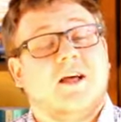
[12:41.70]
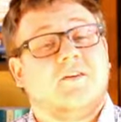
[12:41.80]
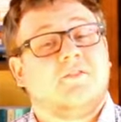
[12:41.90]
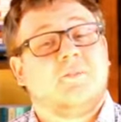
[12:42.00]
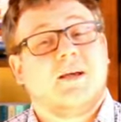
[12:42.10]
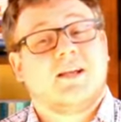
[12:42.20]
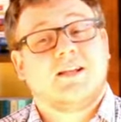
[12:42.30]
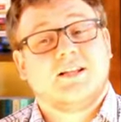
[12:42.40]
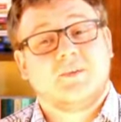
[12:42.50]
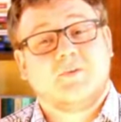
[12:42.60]
of the
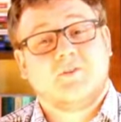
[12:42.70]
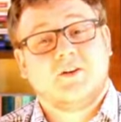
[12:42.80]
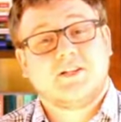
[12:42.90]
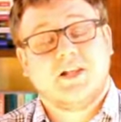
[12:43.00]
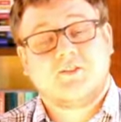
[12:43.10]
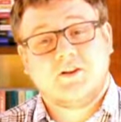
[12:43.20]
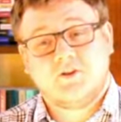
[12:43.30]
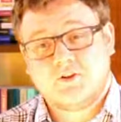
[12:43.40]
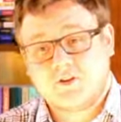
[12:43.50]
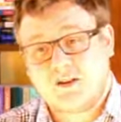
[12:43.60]
mechanism of our
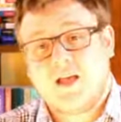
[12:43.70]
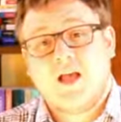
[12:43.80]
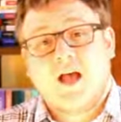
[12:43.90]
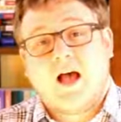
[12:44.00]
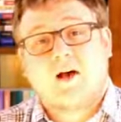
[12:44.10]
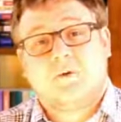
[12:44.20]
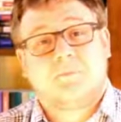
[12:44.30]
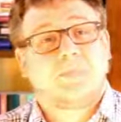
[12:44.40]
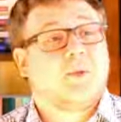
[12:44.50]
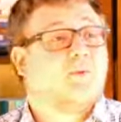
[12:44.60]
salvation.
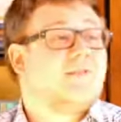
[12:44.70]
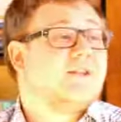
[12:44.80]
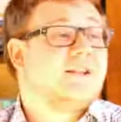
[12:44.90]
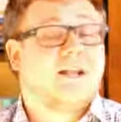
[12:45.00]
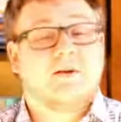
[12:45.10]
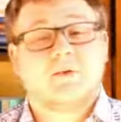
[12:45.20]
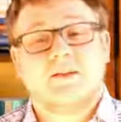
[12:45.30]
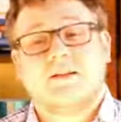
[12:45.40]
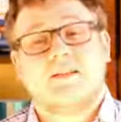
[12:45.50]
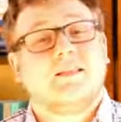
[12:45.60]
Um, we've
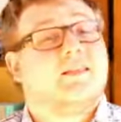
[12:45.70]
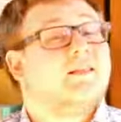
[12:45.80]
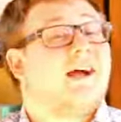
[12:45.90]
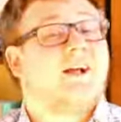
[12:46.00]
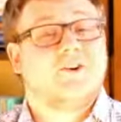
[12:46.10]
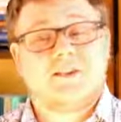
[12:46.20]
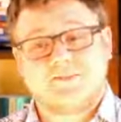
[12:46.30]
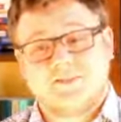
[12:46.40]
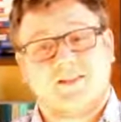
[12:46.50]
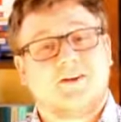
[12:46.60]
examined the entirety
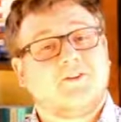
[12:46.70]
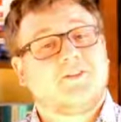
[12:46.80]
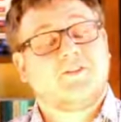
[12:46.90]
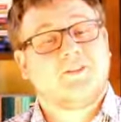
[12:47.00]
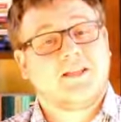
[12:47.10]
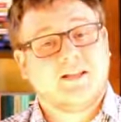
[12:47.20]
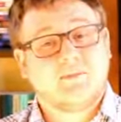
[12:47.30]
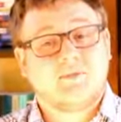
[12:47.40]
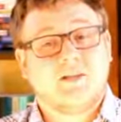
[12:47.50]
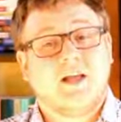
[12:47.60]
of the letter to the
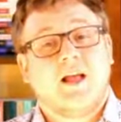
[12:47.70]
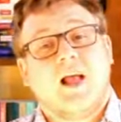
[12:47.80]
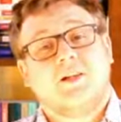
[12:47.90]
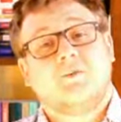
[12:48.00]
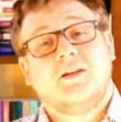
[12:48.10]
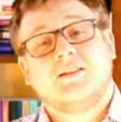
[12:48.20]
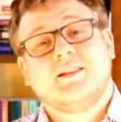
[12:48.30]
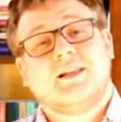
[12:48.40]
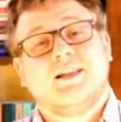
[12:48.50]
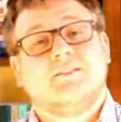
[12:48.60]
Hebrews, as well as
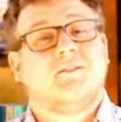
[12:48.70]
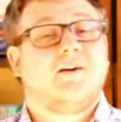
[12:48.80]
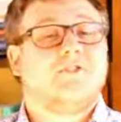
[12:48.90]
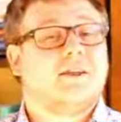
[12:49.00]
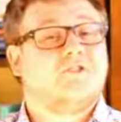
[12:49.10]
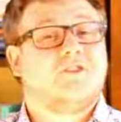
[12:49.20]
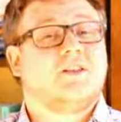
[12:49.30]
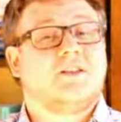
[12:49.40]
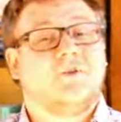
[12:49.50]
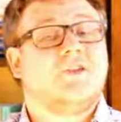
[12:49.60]
laying
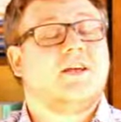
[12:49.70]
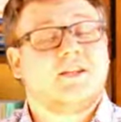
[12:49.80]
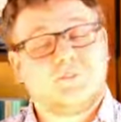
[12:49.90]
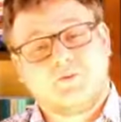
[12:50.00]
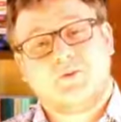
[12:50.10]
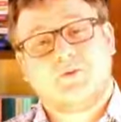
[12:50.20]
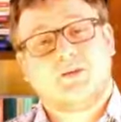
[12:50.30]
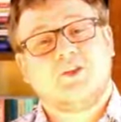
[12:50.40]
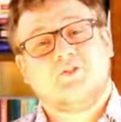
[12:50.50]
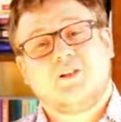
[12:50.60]
foundations, Old Testament
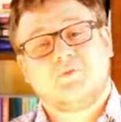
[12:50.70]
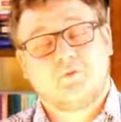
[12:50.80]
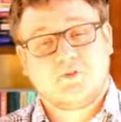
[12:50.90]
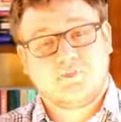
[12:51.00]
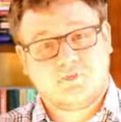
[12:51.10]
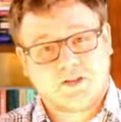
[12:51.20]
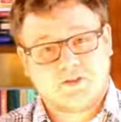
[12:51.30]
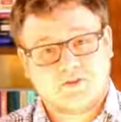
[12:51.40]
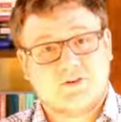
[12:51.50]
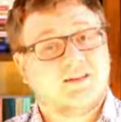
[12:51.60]
foundations for the
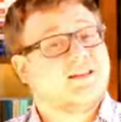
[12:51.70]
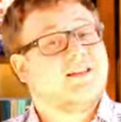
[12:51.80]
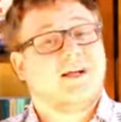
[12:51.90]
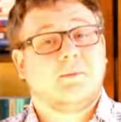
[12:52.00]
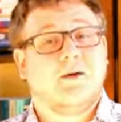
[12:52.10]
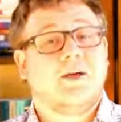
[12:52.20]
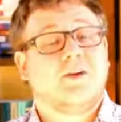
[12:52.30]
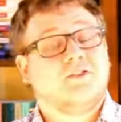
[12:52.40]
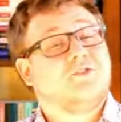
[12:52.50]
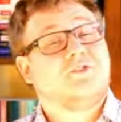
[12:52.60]
priesthood leading up
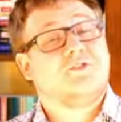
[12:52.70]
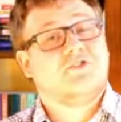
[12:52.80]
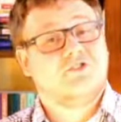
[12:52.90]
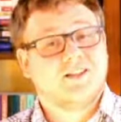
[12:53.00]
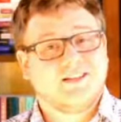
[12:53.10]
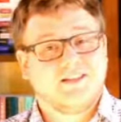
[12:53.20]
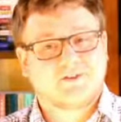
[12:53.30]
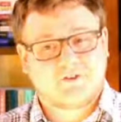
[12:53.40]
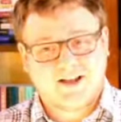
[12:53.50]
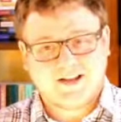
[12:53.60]
to Jesus
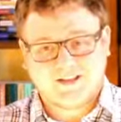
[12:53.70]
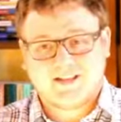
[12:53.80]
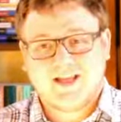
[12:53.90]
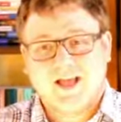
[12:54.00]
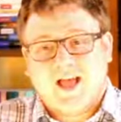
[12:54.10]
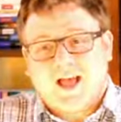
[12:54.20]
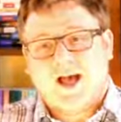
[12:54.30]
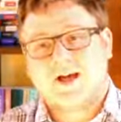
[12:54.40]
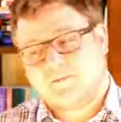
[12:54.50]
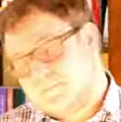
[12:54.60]
Christ.
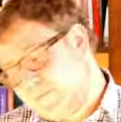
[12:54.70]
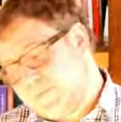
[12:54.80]
Uh,